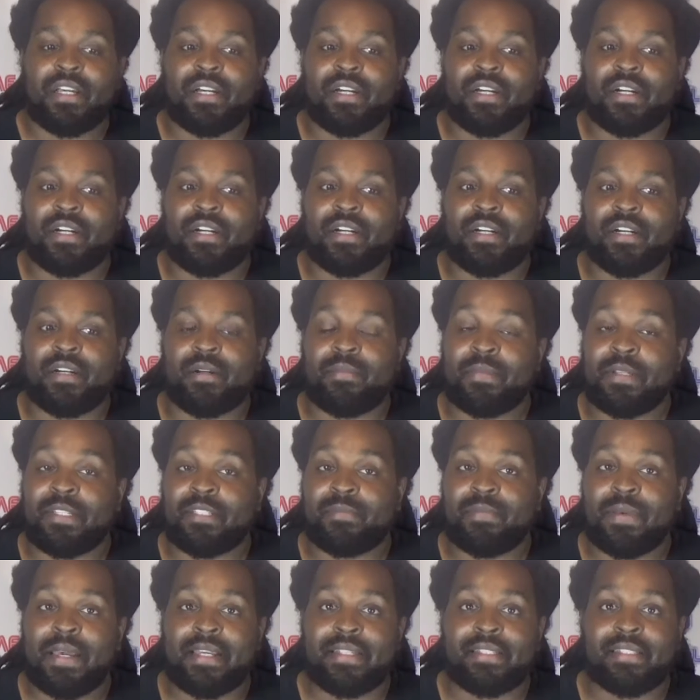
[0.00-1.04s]
it's
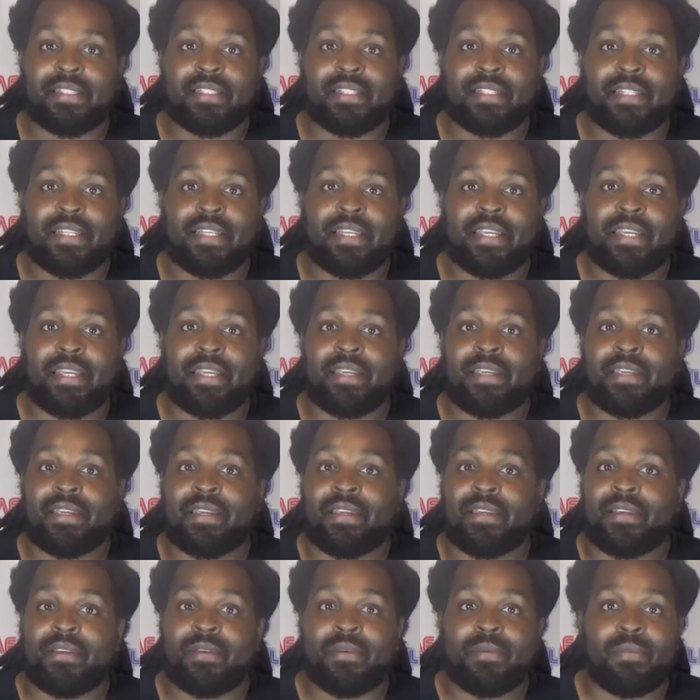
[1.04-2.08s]
basically
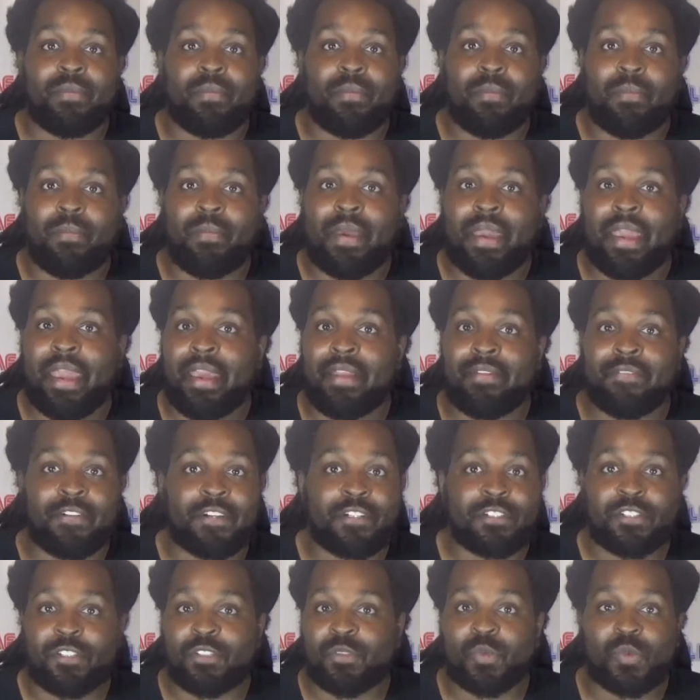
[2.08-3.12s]
man
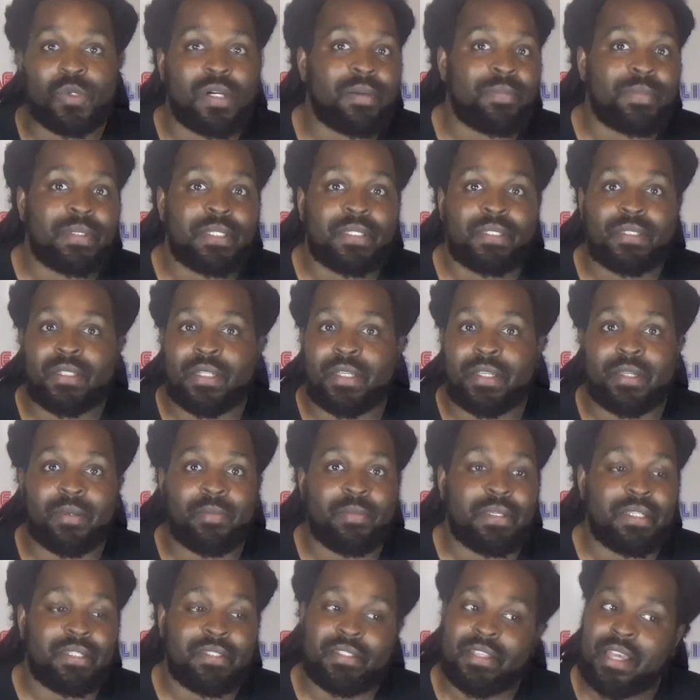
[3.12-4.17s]
versus woman. It could
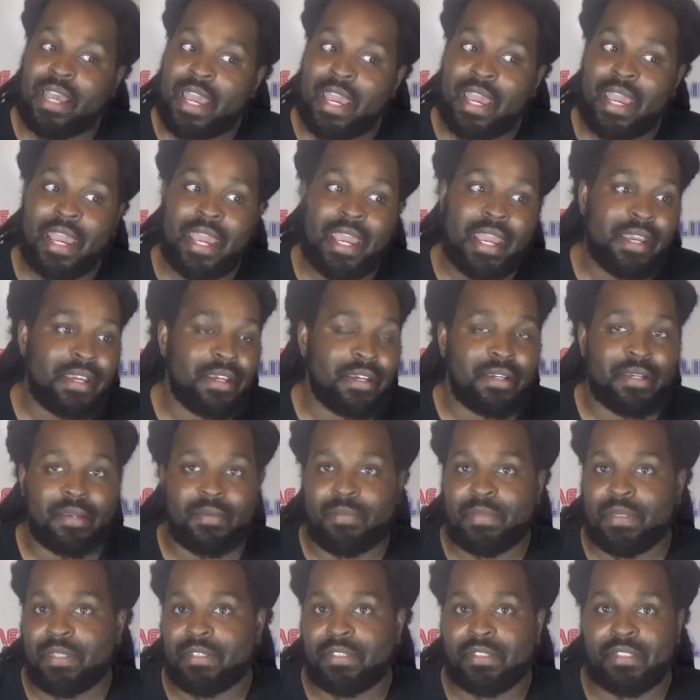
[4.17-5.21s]
be tag, it could
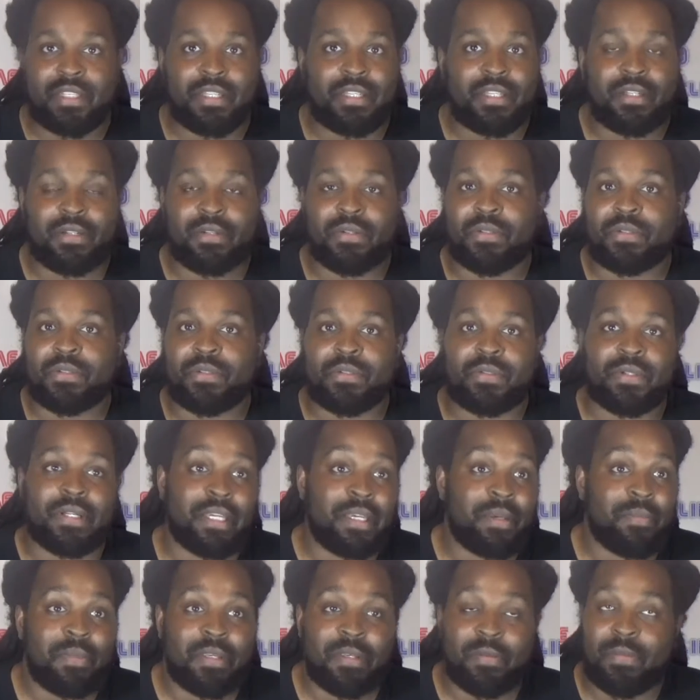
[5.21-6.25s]
be single, it
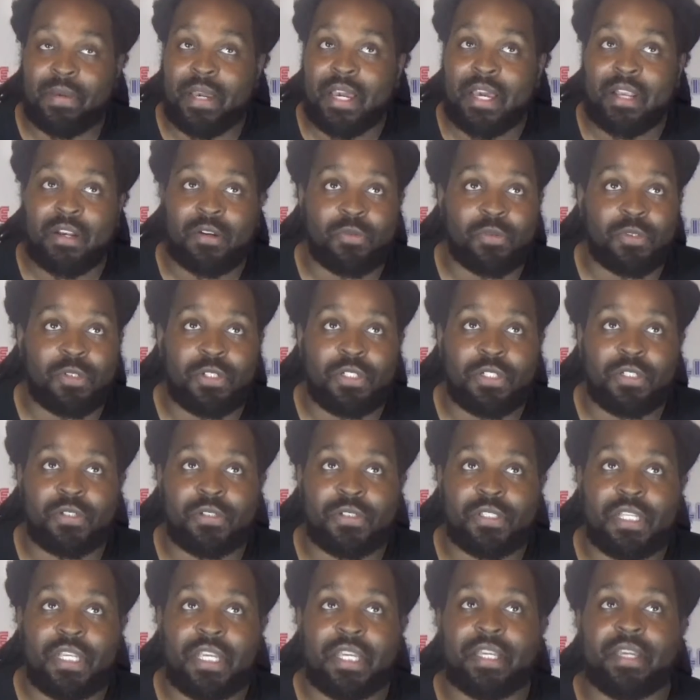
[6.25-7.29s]
can be battle
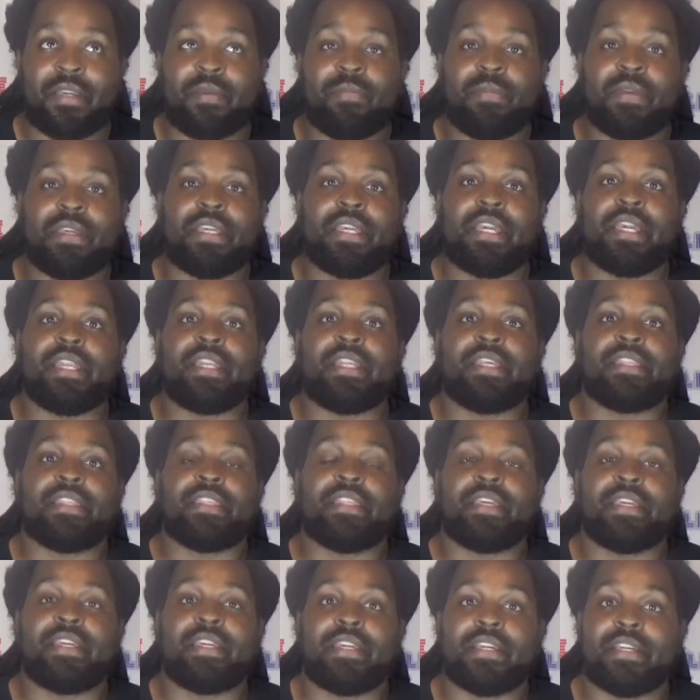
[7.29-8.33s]
royals, it can be
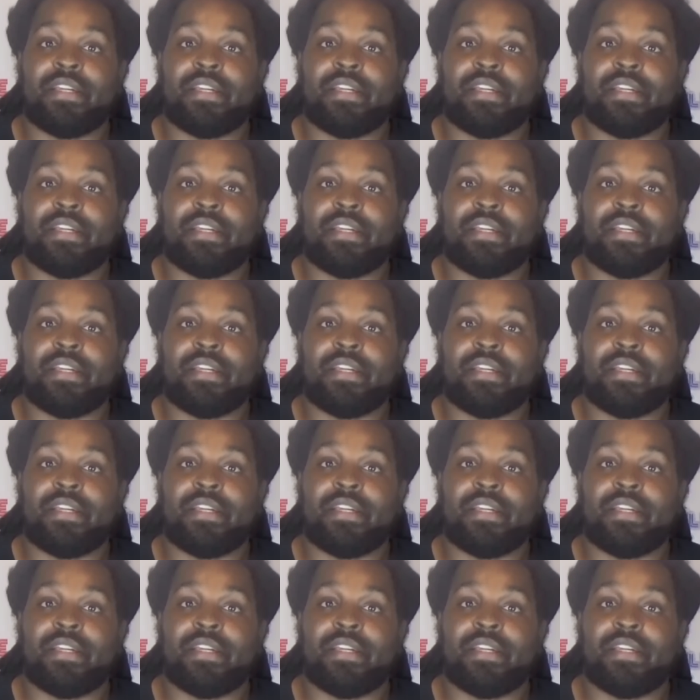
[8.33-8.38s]
anything.